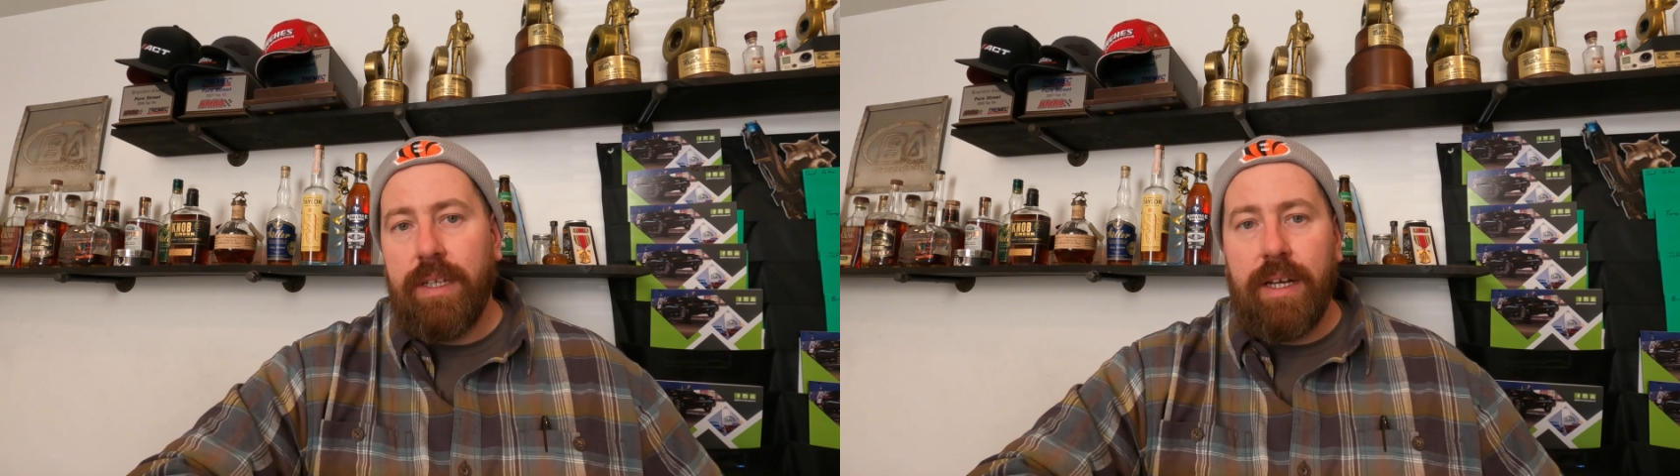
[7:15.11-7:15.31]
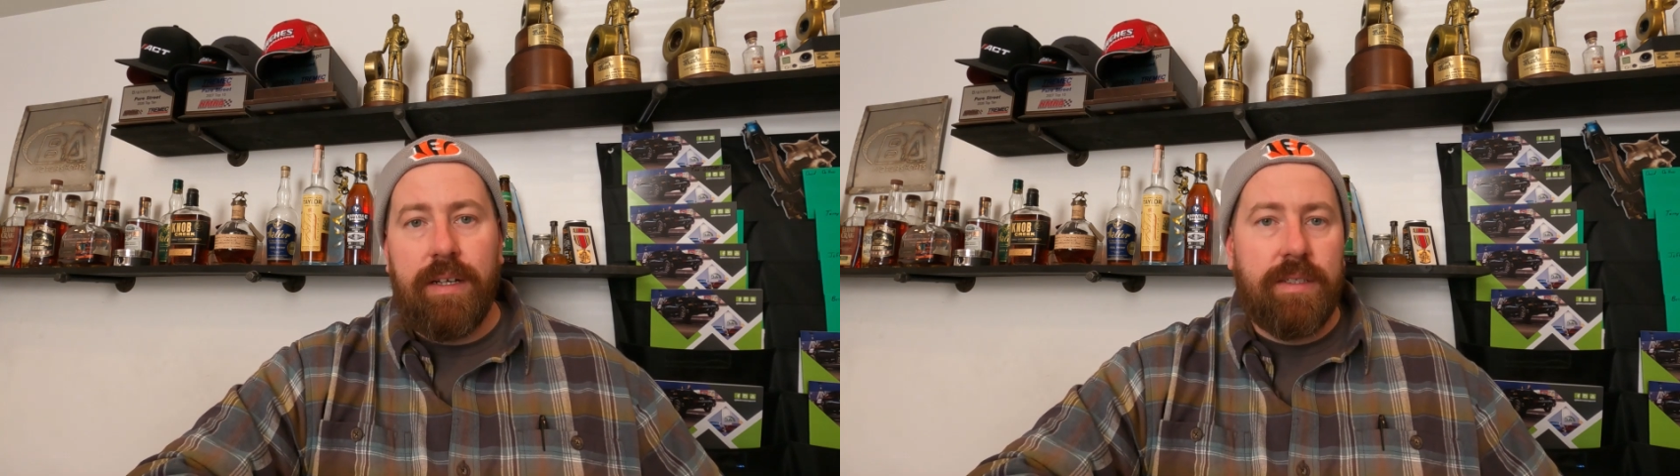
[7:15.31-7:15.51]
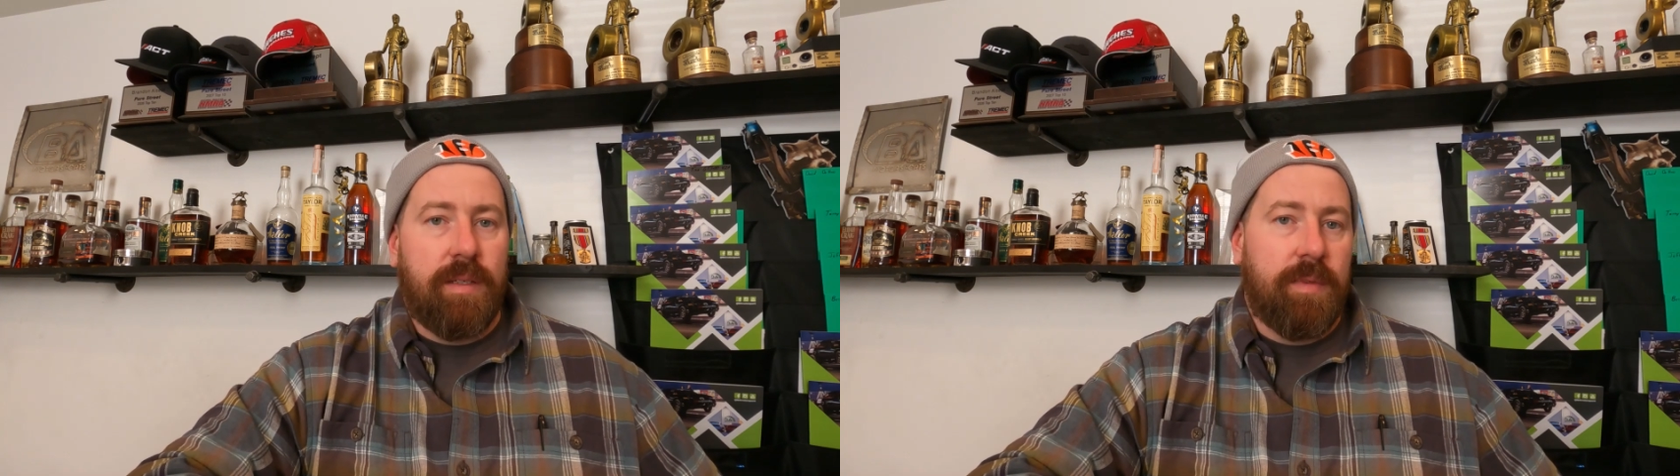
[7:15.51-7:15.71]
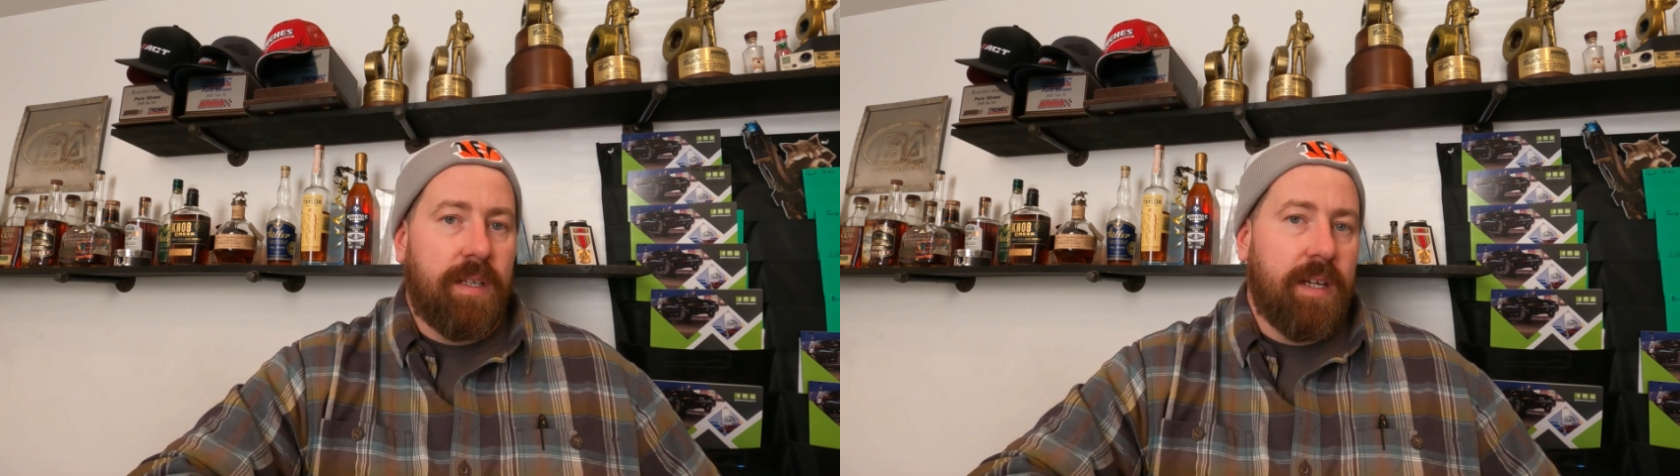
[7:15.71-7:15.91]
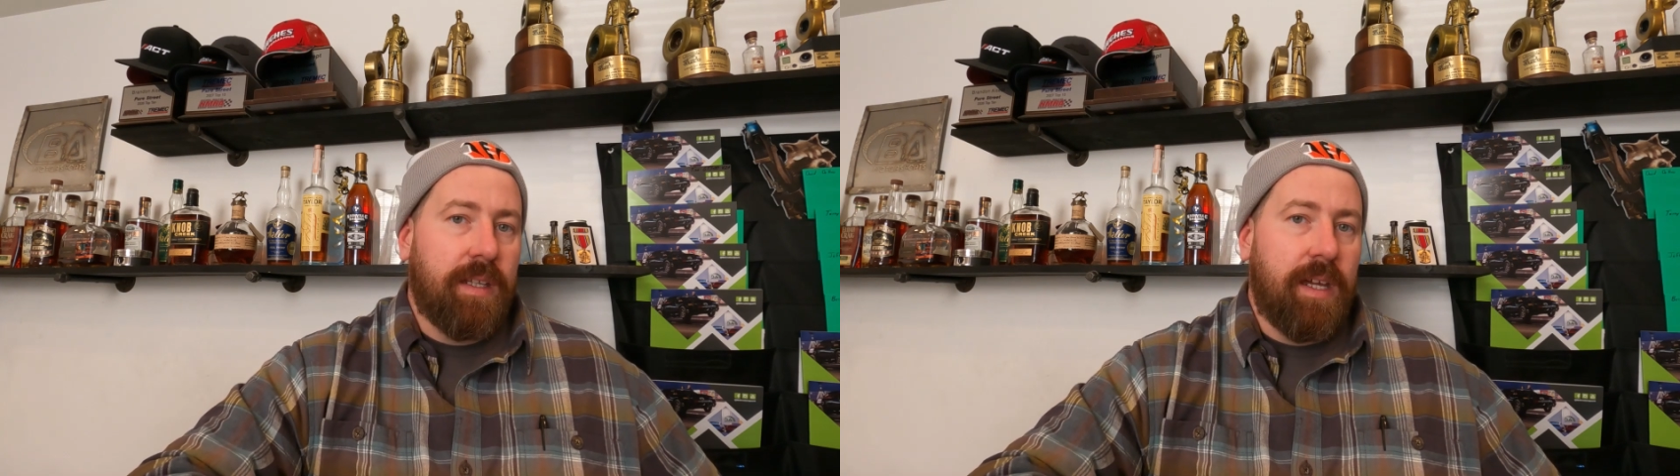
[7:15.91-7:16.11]
there or something
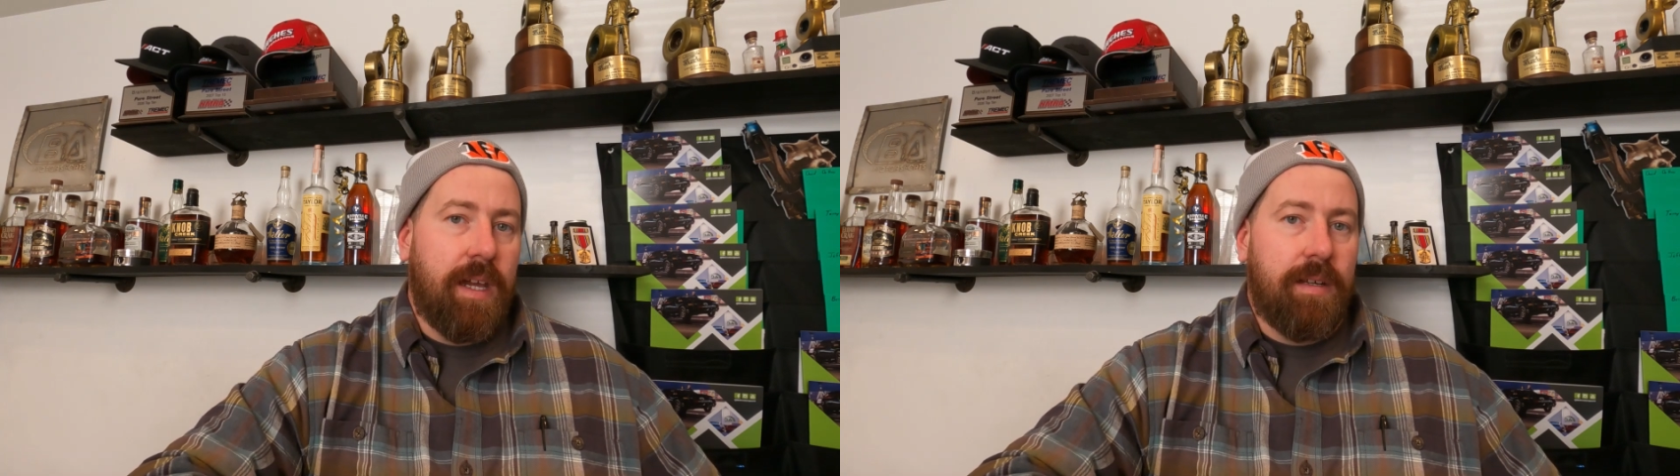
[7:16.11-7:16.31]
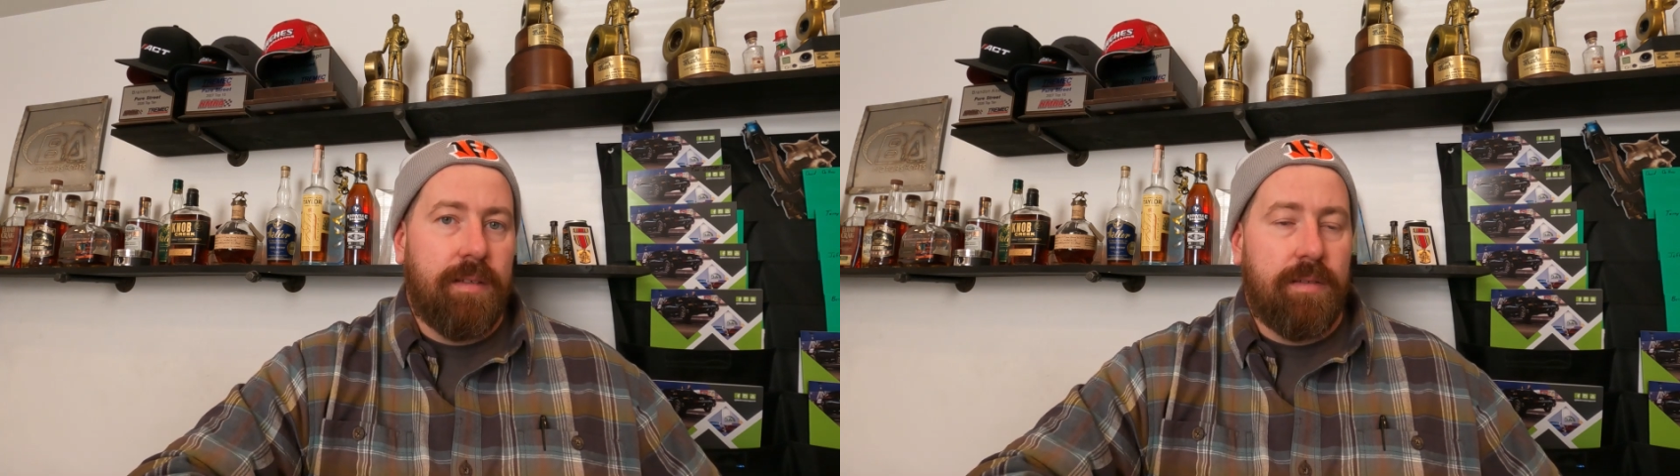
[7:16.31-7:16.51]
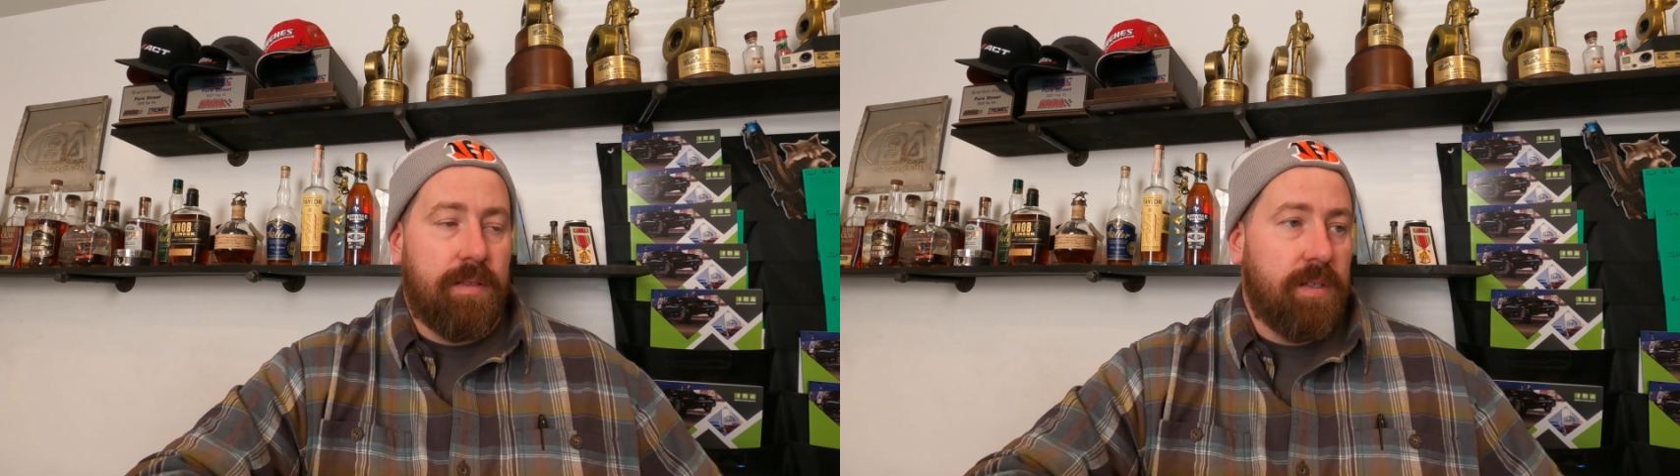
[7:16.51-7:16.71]
like that.